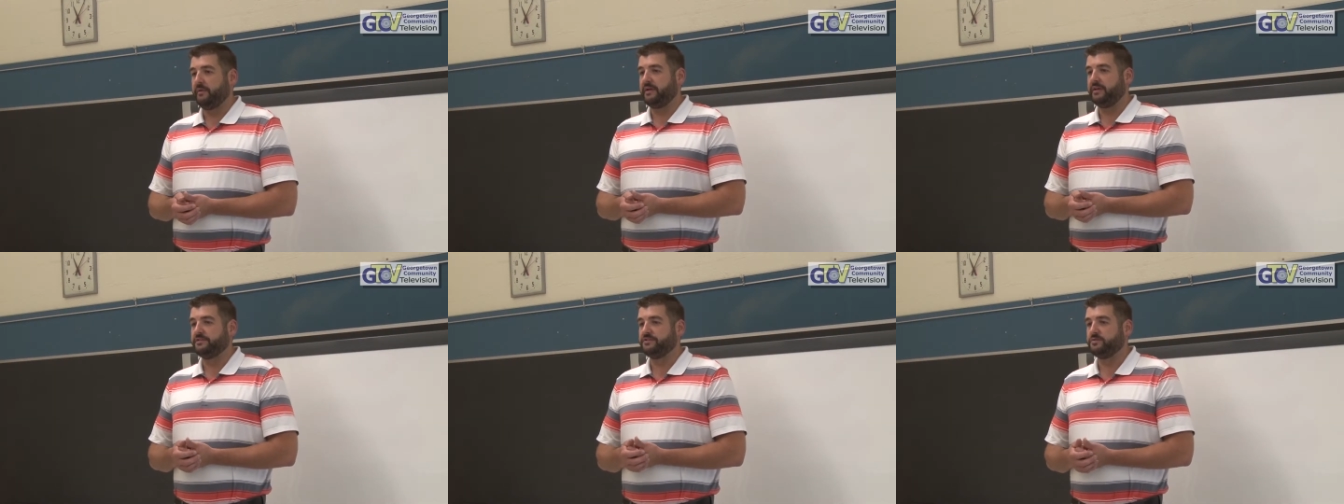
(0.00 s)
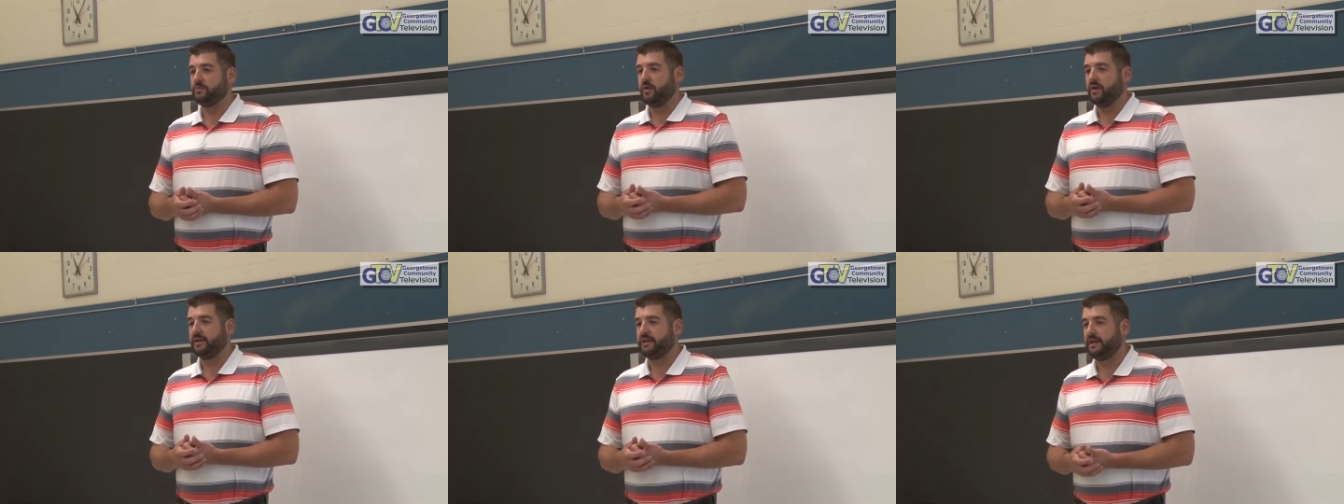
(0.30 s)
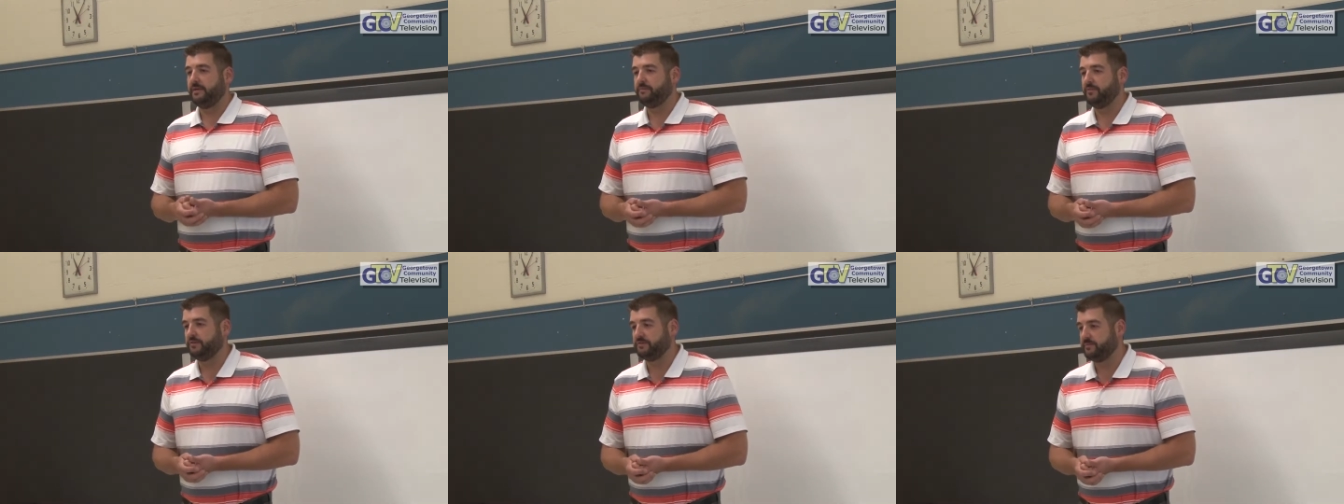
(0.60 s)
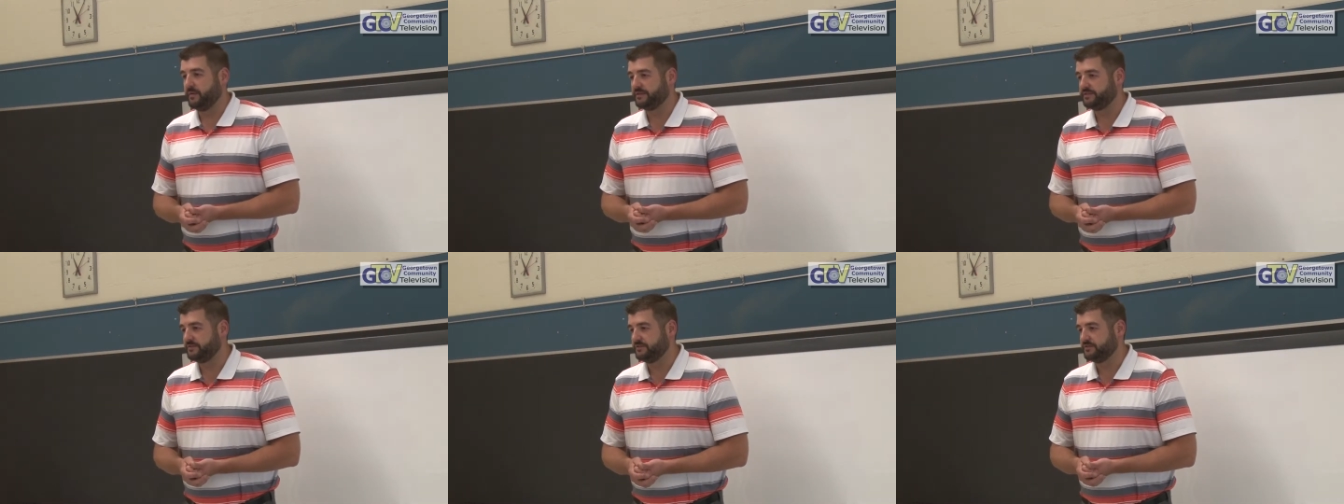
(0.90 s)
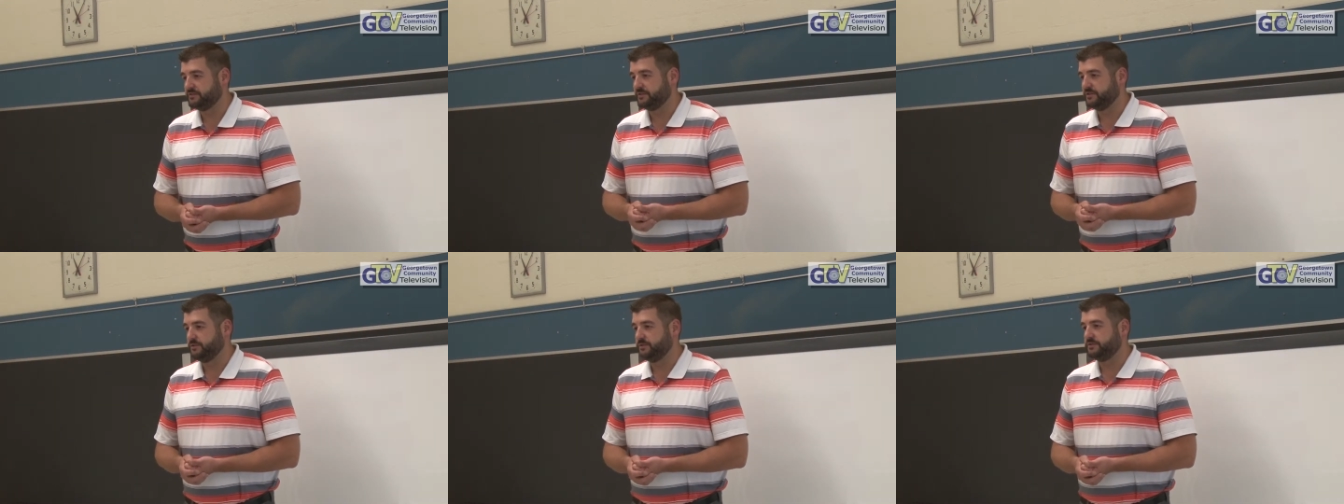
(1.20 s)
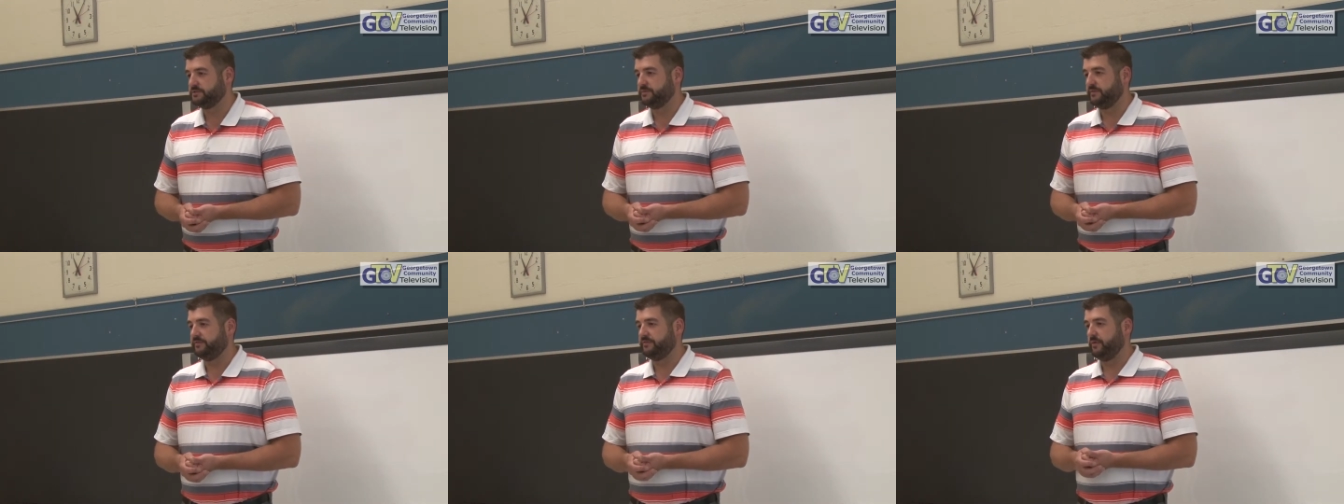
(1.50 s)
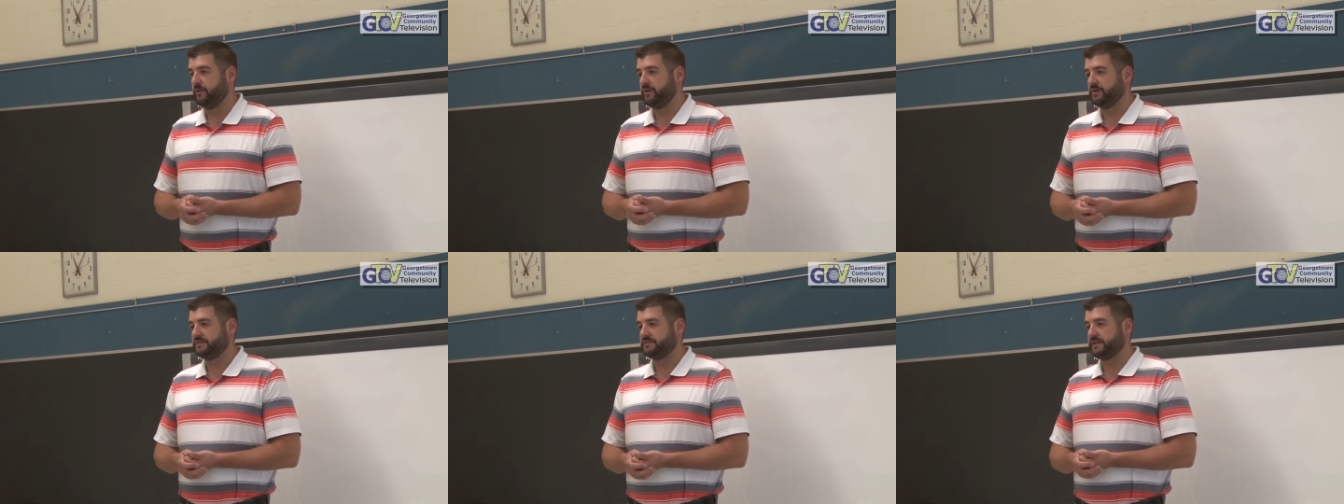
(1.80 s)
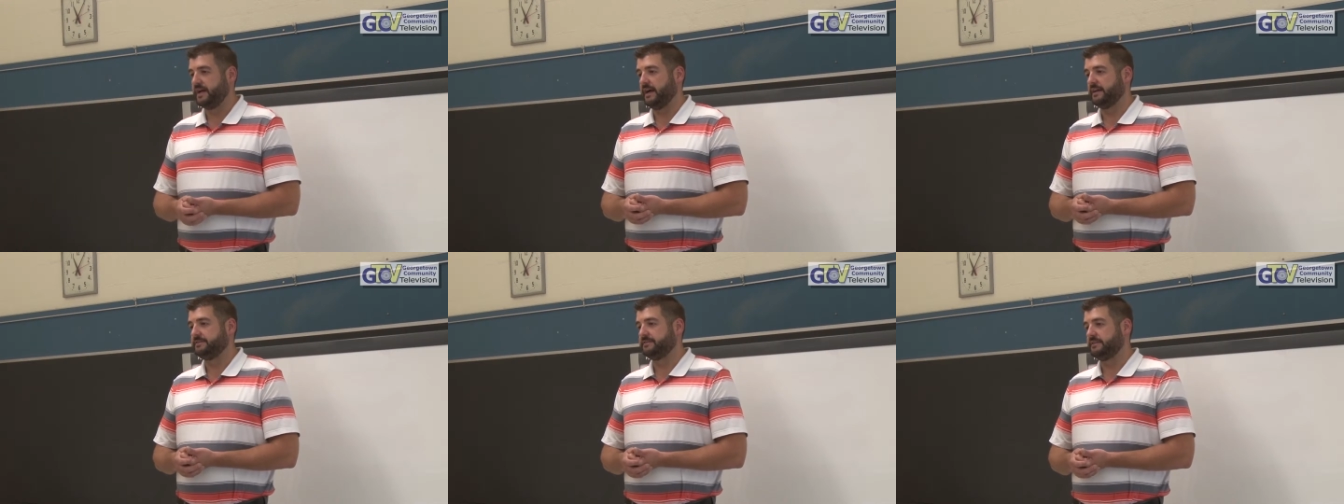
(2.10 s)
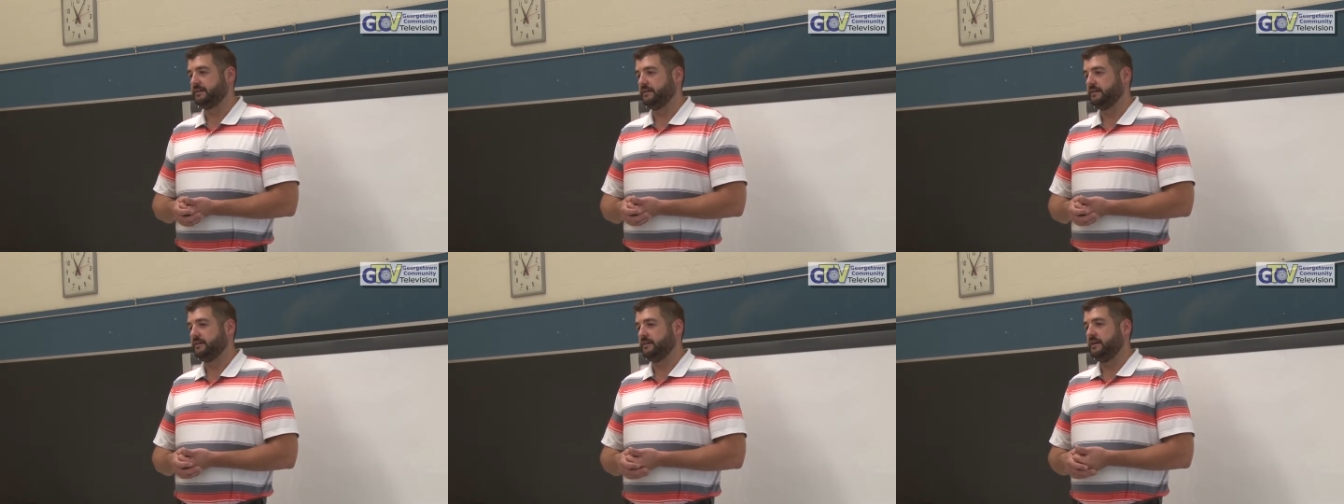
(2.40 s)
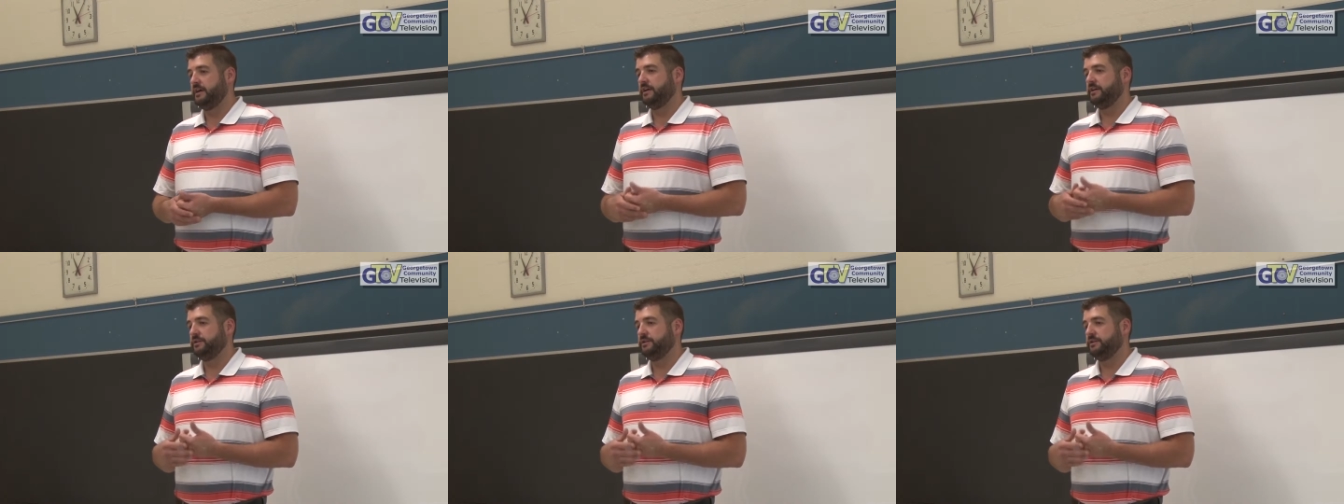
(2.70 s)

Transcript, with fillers: because you want to keep those muscles loose before you start to